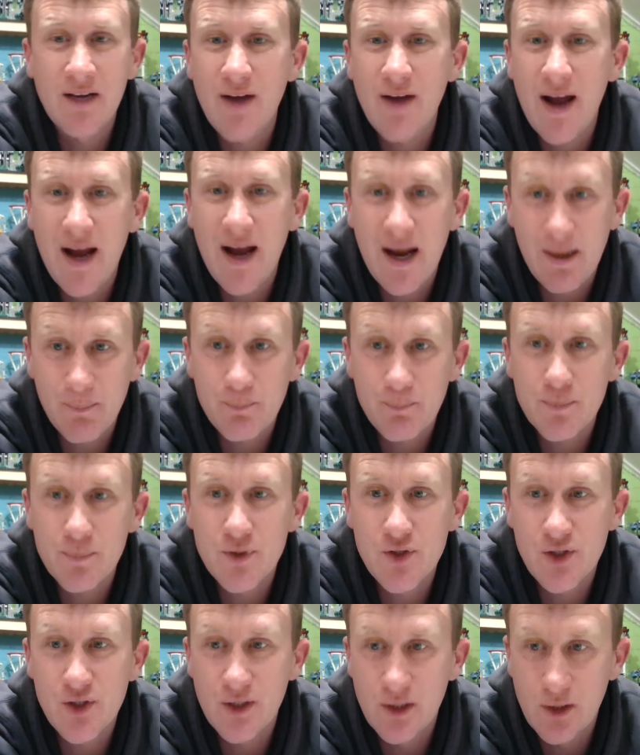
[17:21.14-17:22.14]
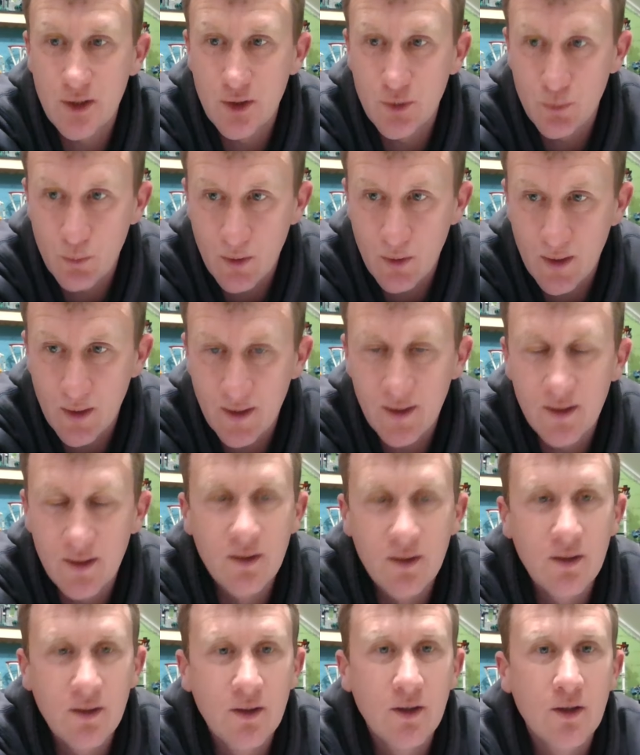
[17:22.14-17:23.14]
have absolutely
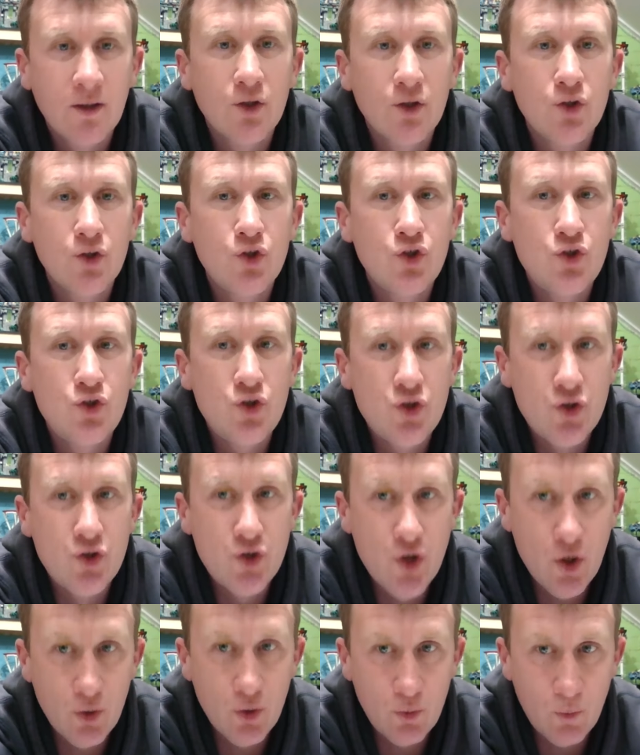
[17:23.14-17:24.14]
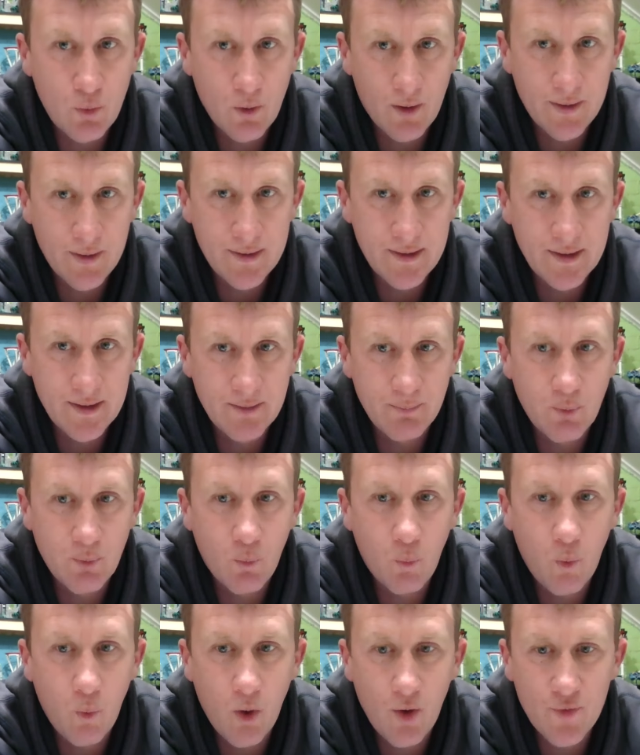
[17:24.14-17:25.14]
no idea.
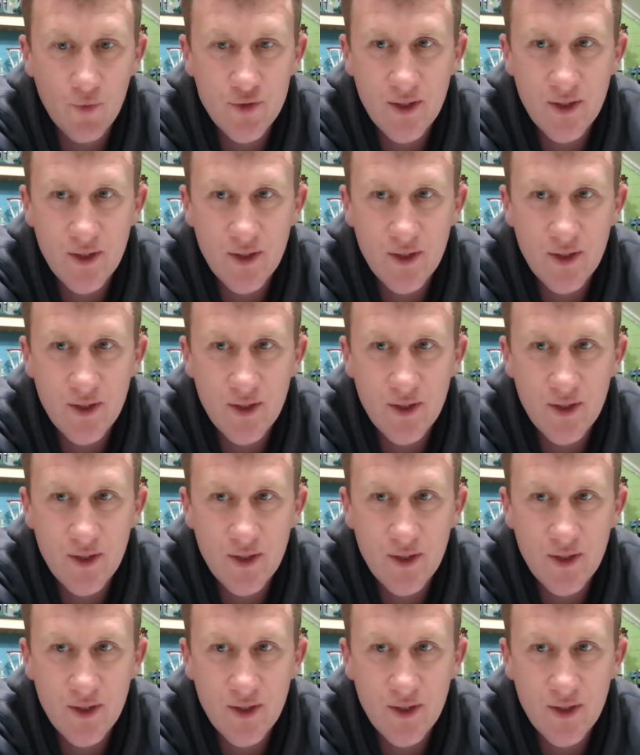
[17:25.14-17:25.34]
But what